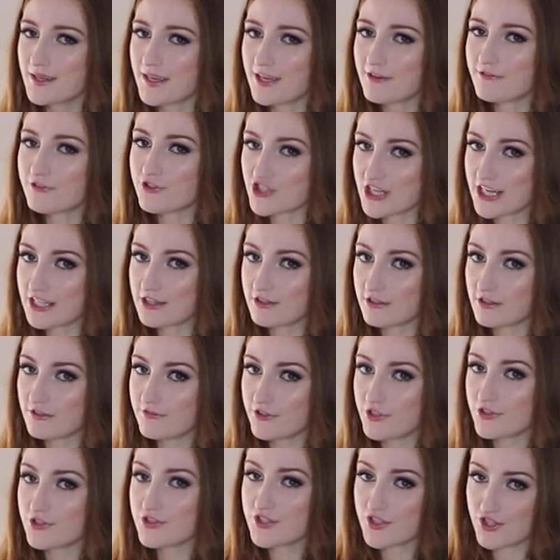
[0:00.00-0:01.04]
If you check the
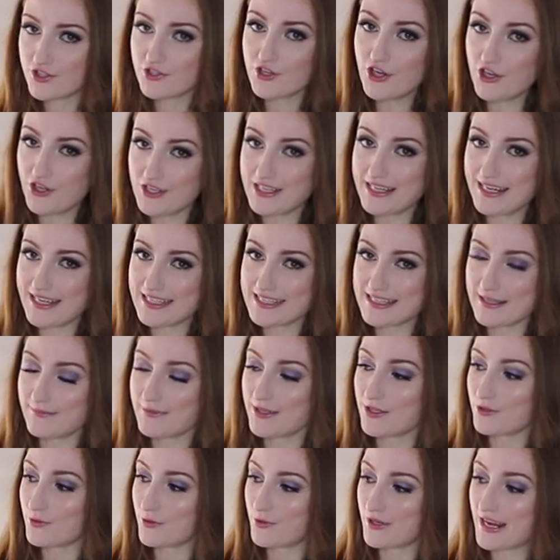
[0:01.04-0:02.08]
reviews, you know you're gonna get
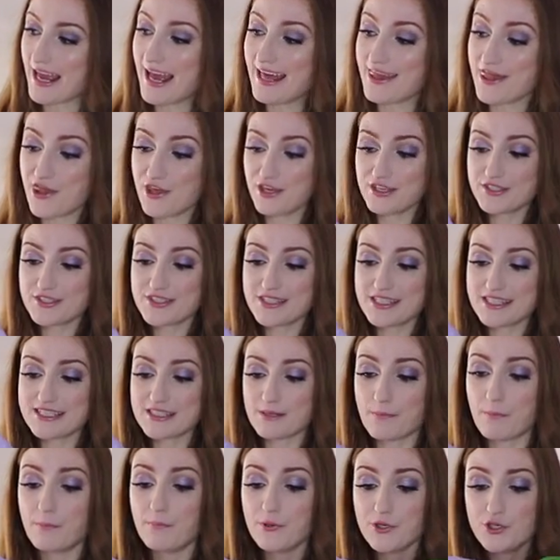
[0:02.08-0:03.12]
something good. And this
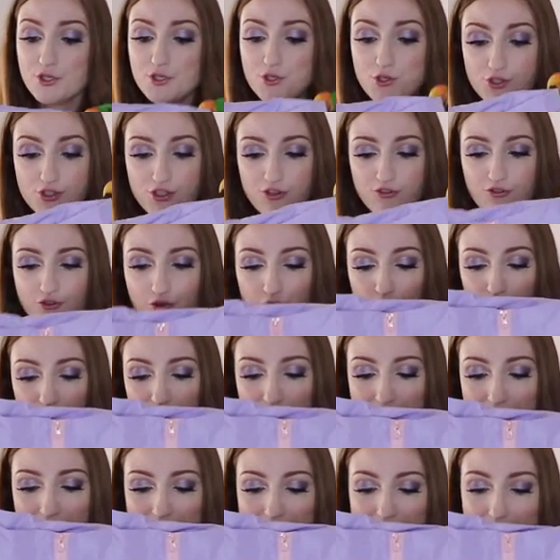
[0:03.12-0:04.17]
is beautiful.
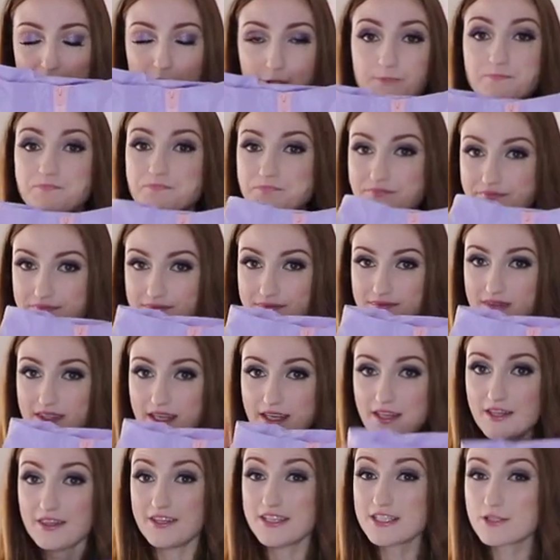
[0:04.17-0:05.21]
Now,
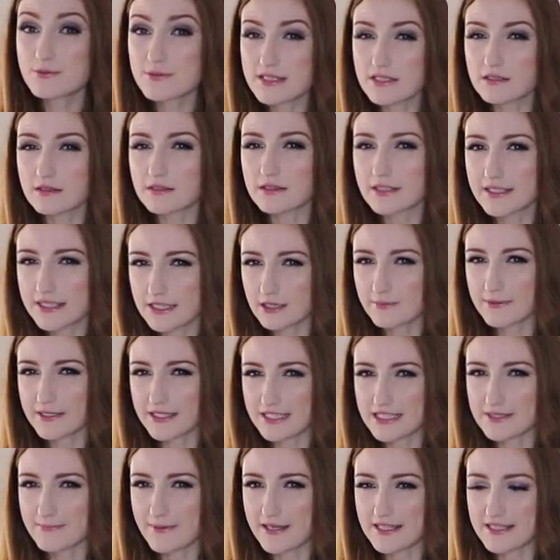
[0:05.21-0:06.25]
this was a little bit
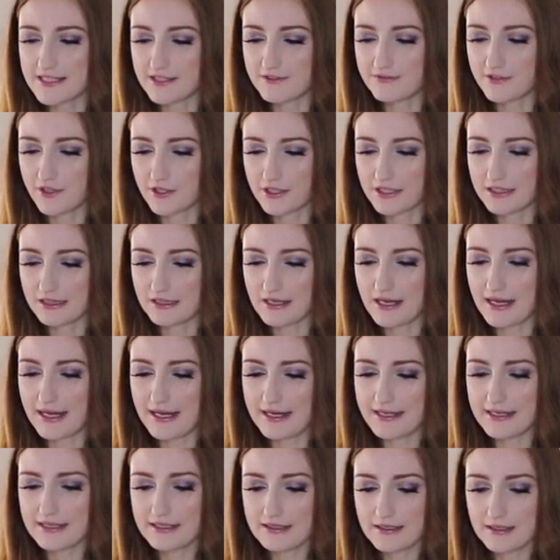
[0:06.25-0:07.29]
expensive, not gonna
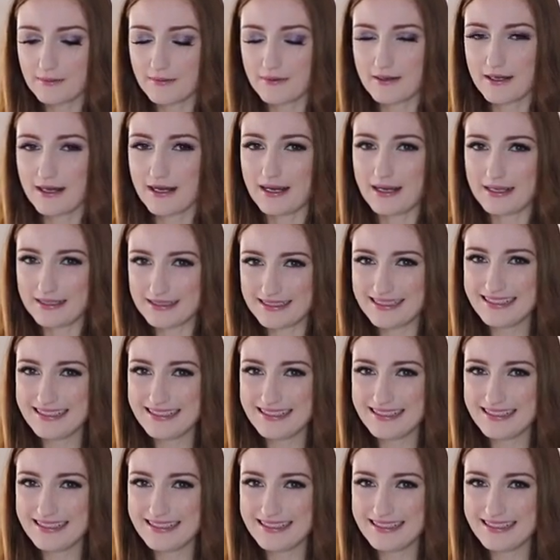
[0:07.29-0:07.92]
lie. Uh,